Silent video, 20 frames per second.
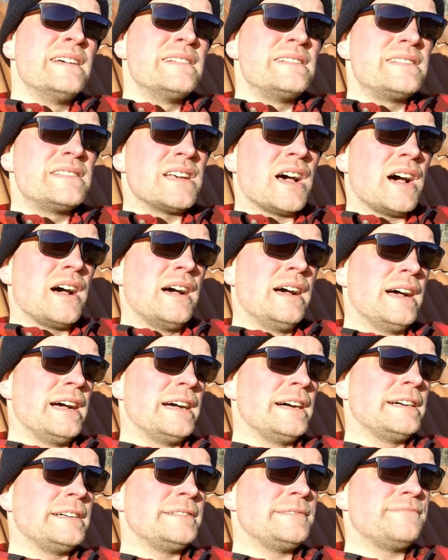So
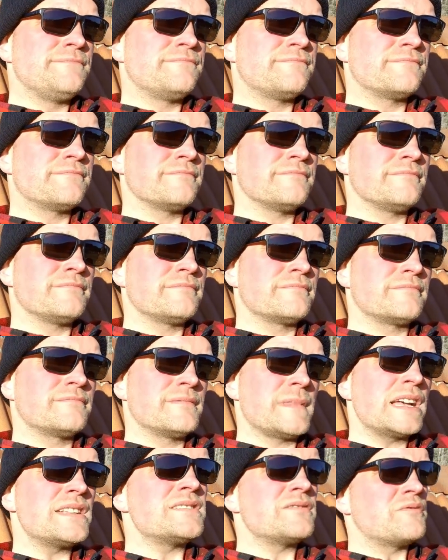
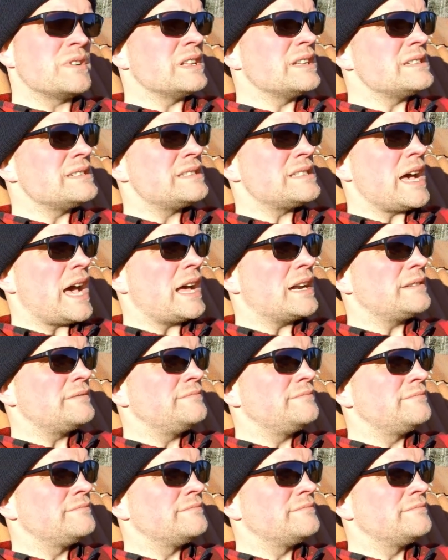that's really sad.